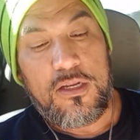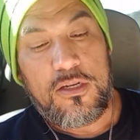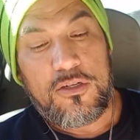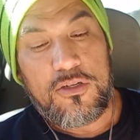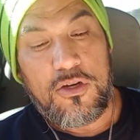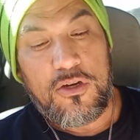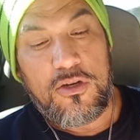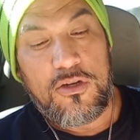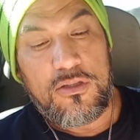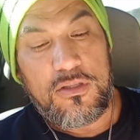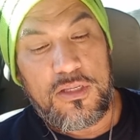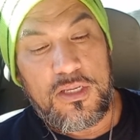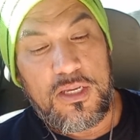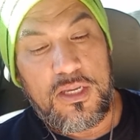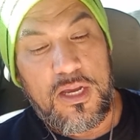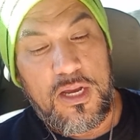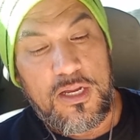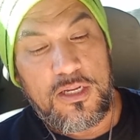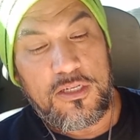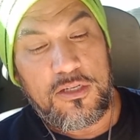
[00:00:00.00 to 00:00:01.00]
Turn
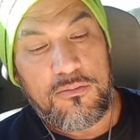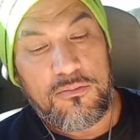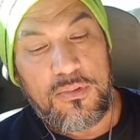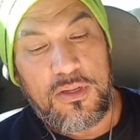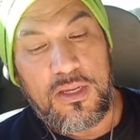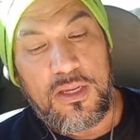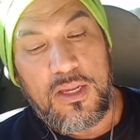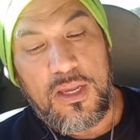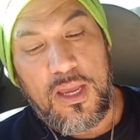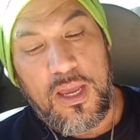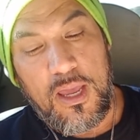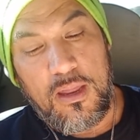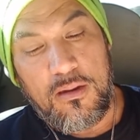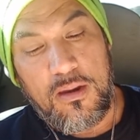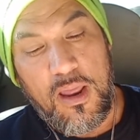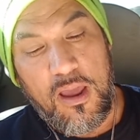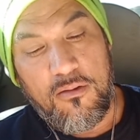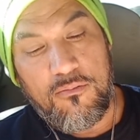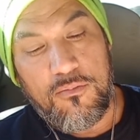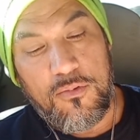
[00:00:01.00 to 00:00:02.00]
thee unto me,
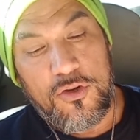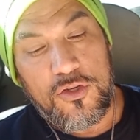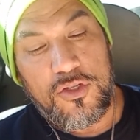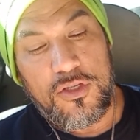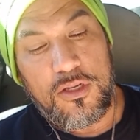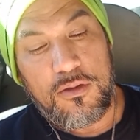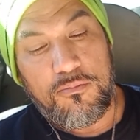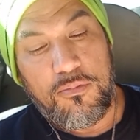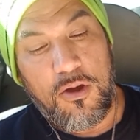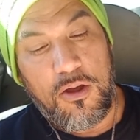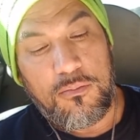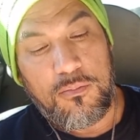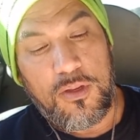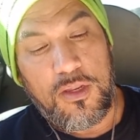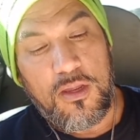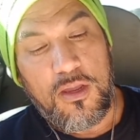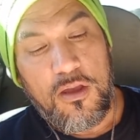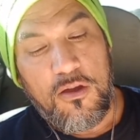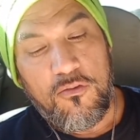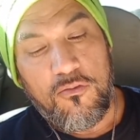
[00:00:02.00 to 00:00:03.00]
and have mercy upon
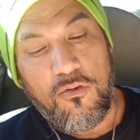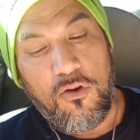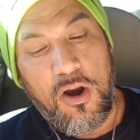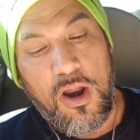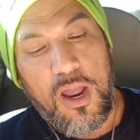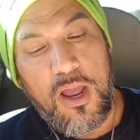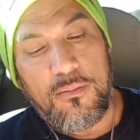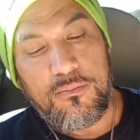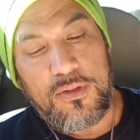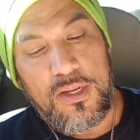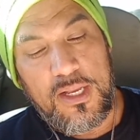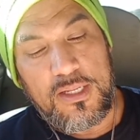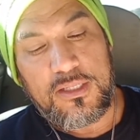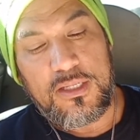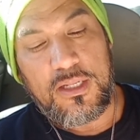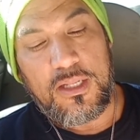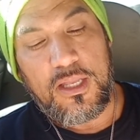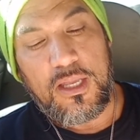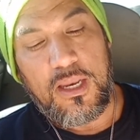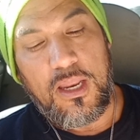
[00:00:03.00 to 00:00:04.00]
me, for I am
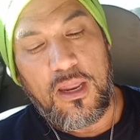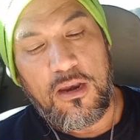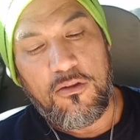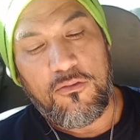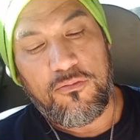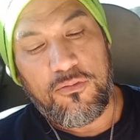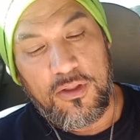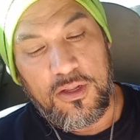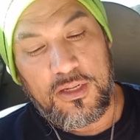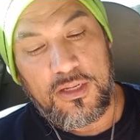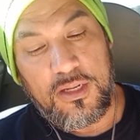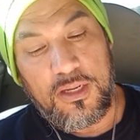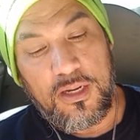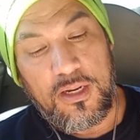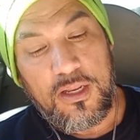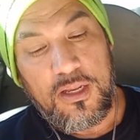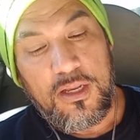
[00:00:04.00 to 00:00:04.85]
desolate and afflicted.